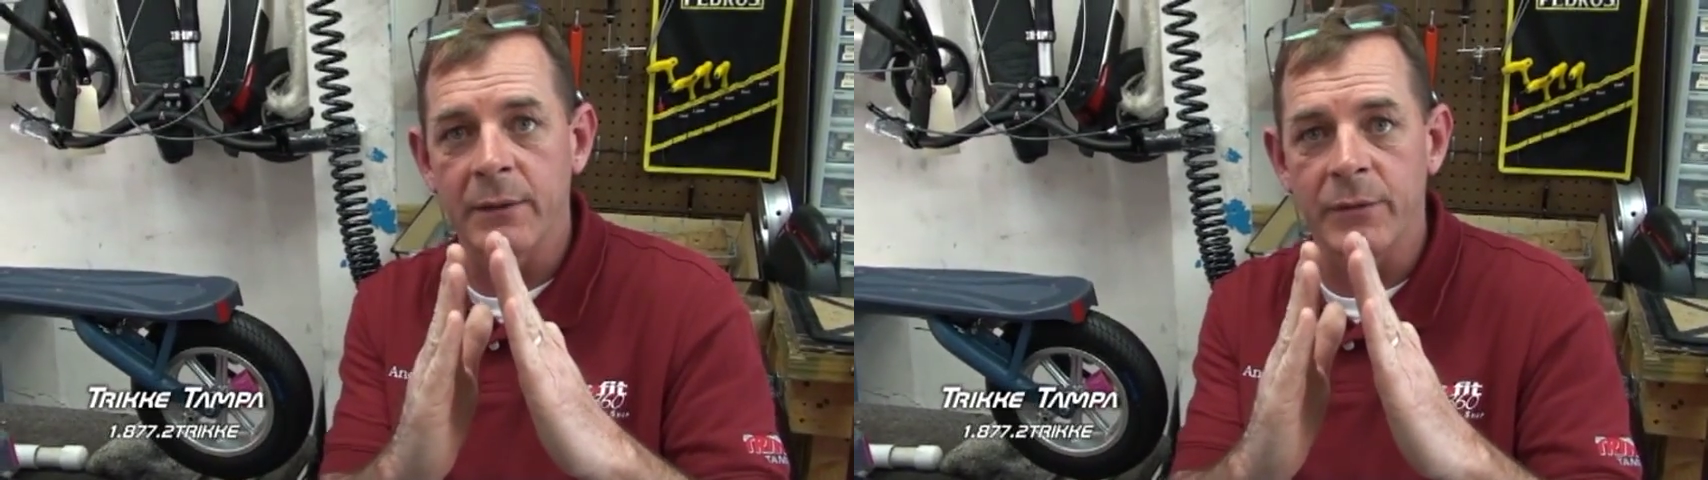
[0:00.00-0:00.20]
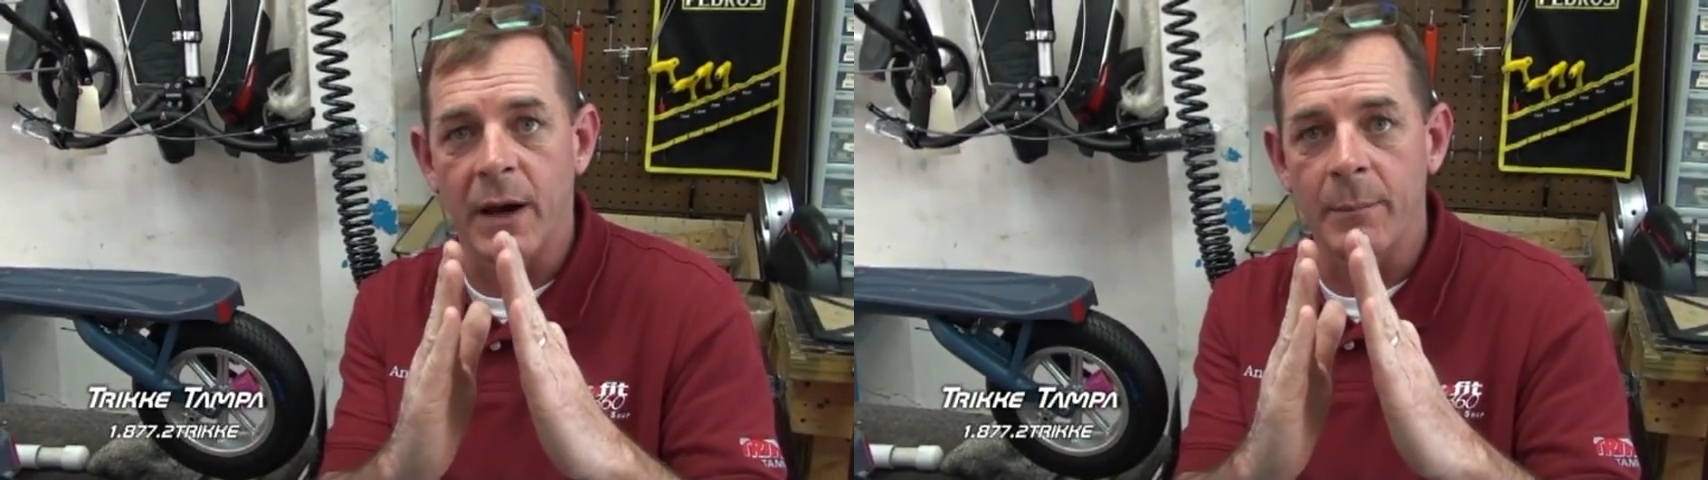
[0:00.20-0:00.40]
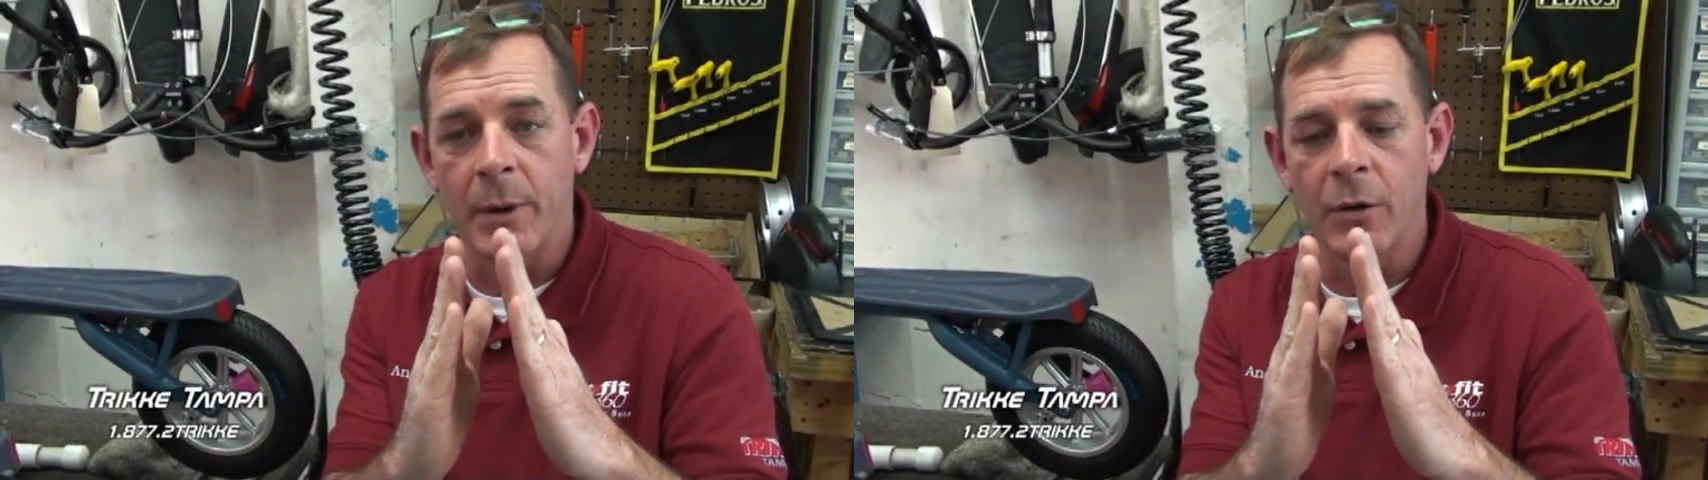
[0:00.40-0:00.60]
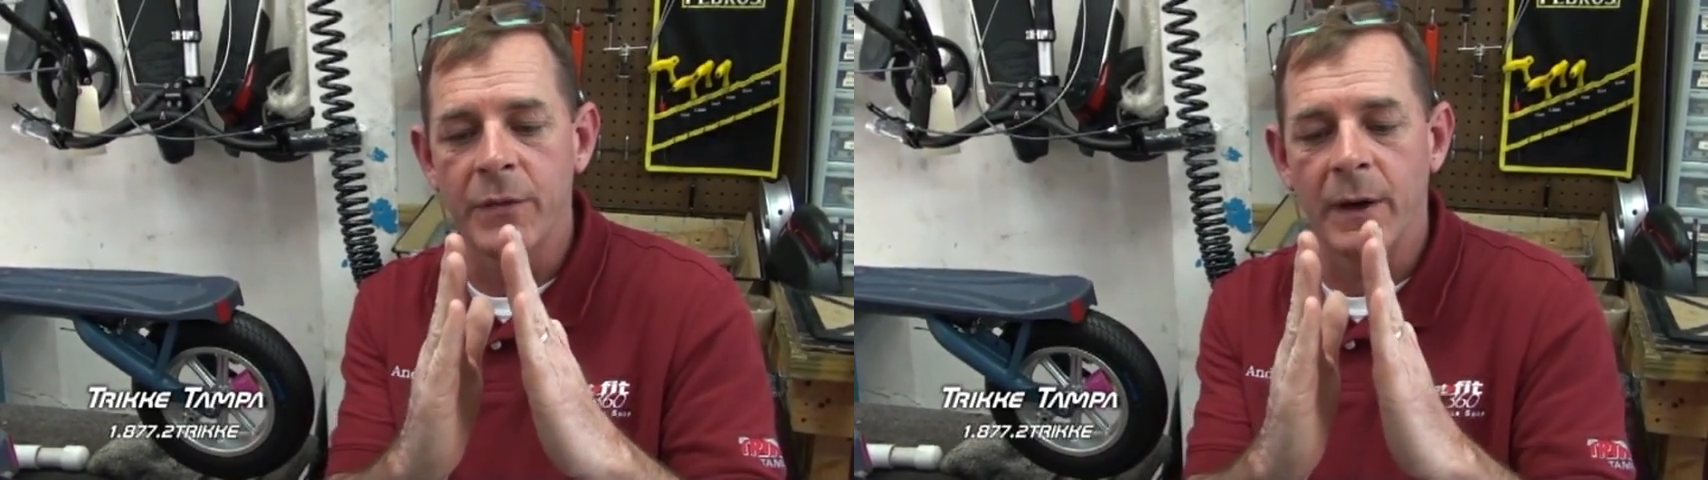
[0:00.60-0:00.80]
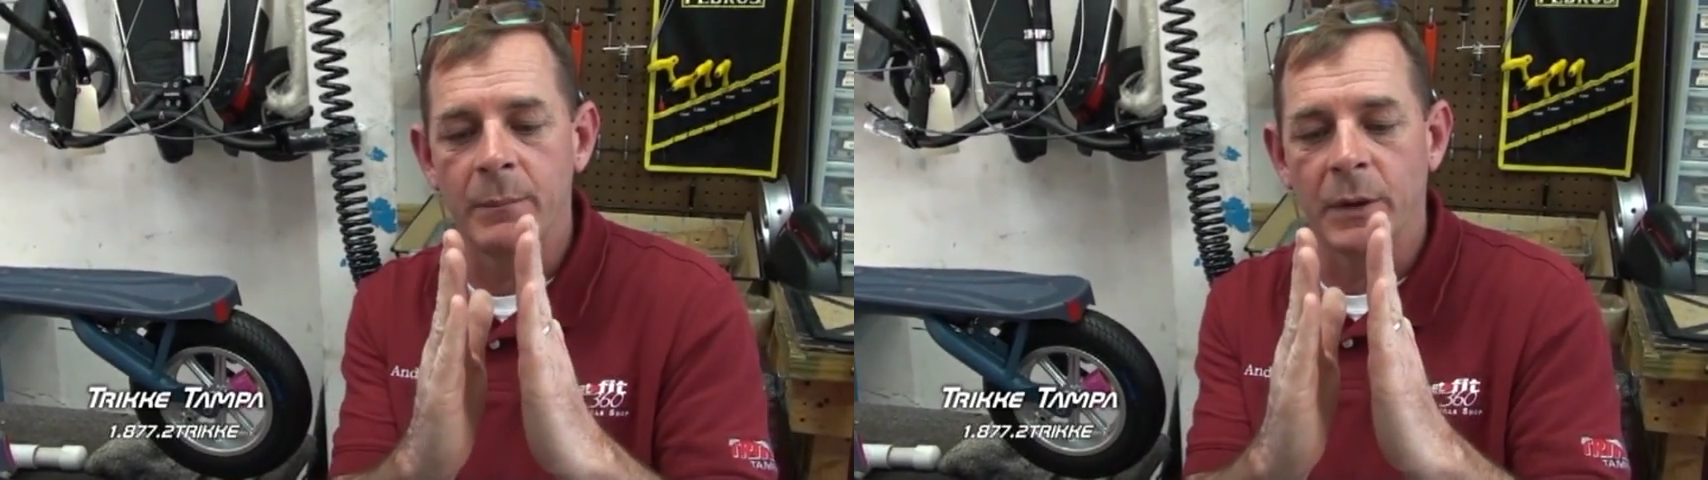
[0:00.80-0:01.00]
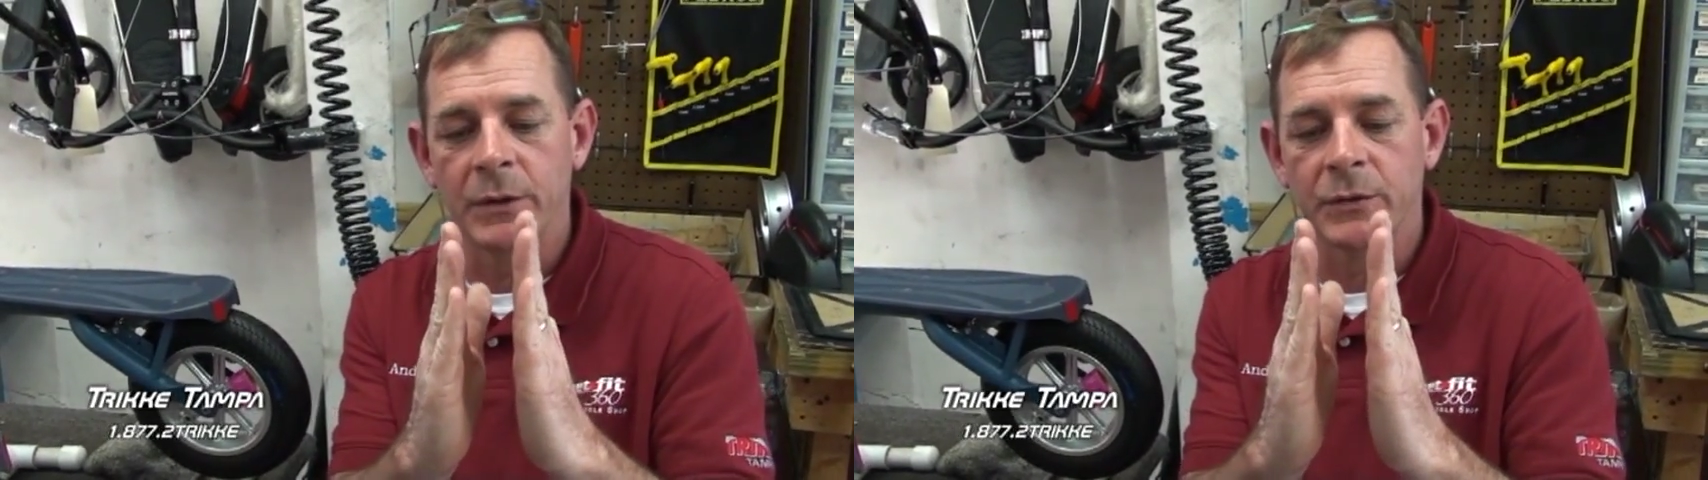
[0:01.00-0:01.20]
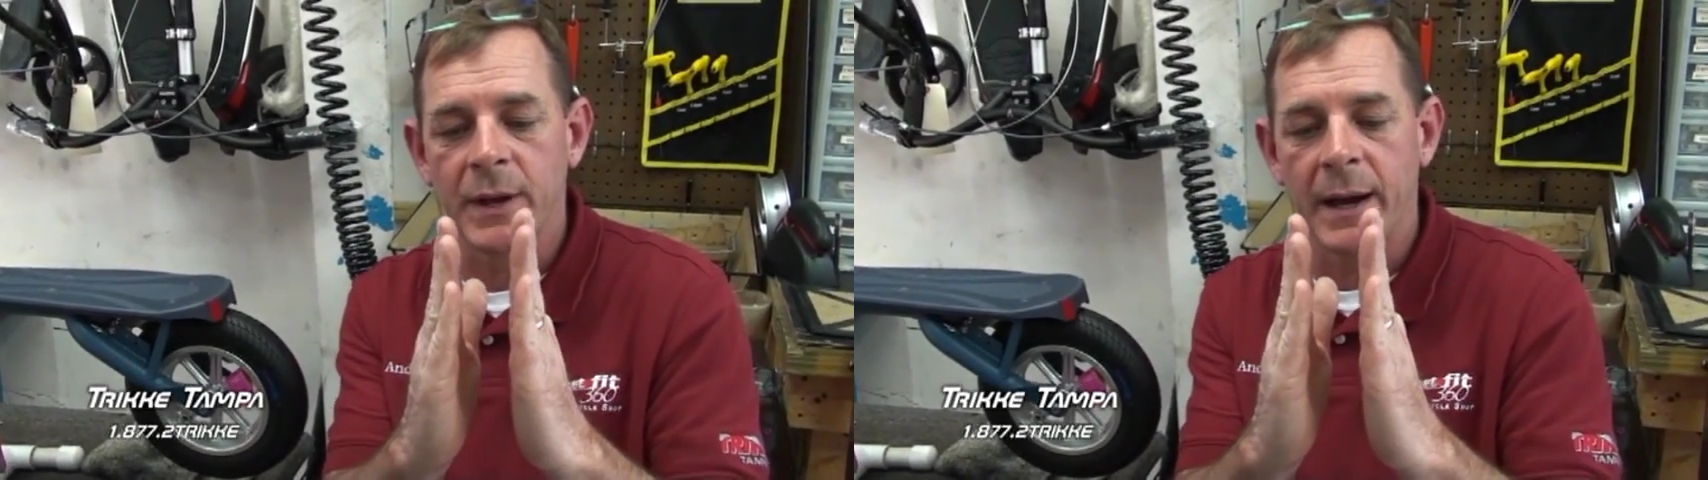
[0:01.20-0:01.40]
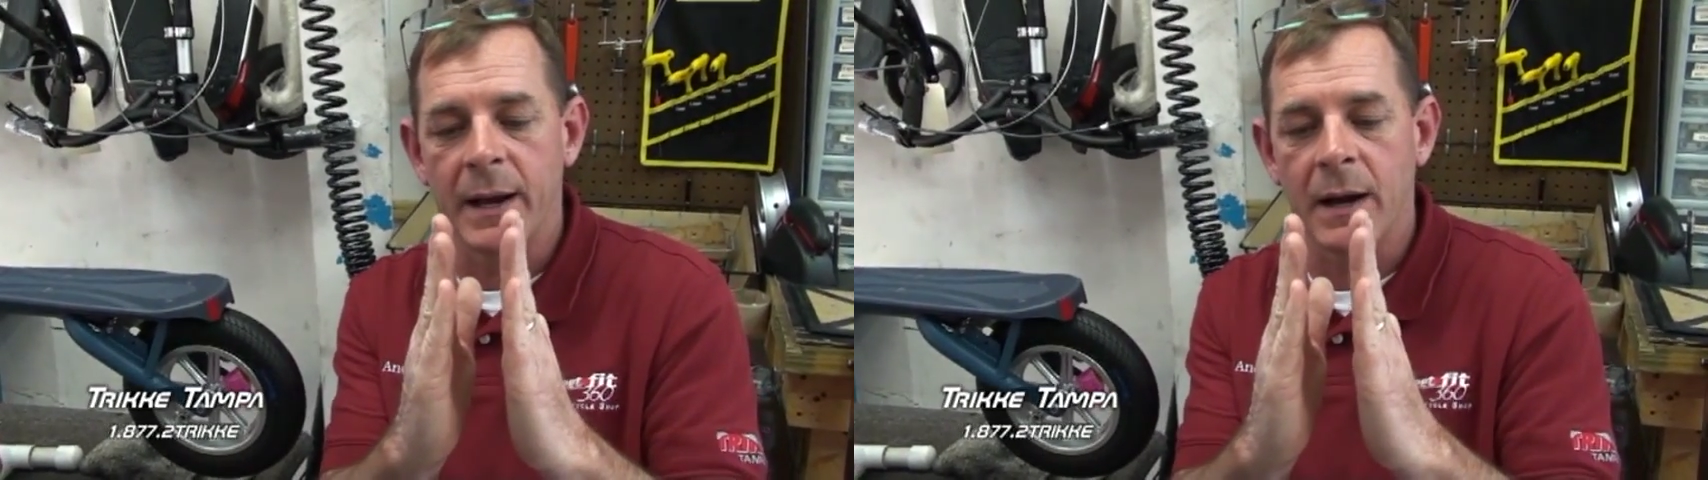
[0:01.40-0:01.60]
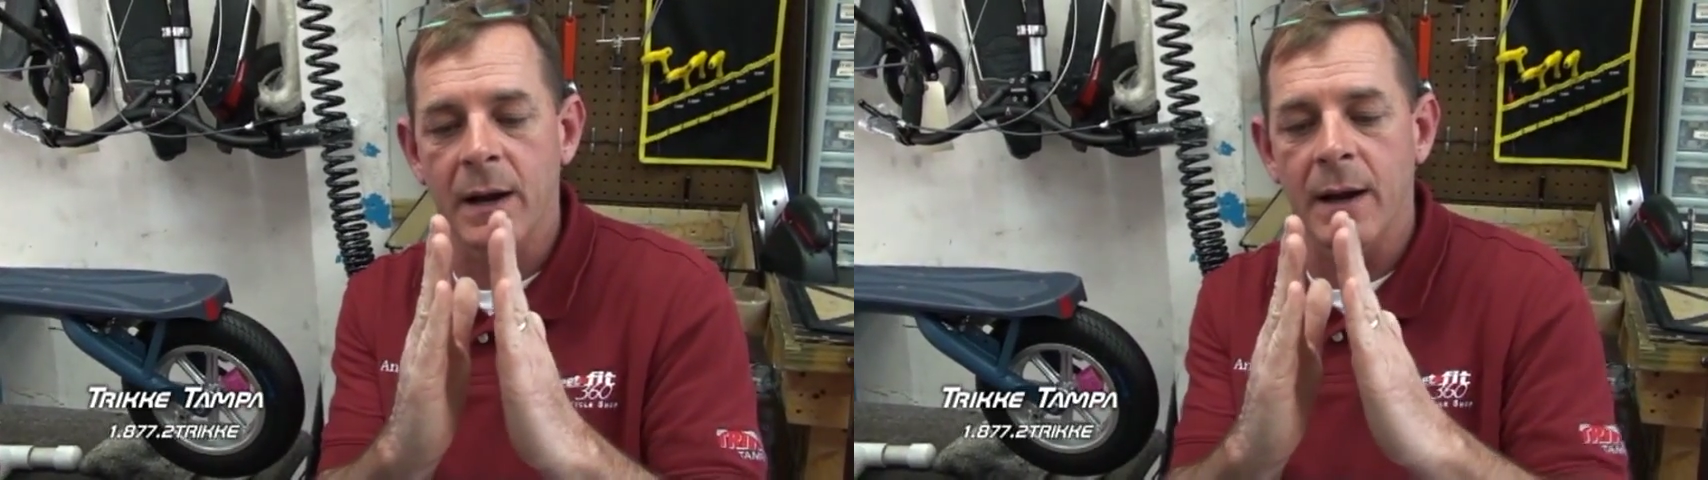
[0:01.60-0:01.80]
If not both of them, they'll just kind of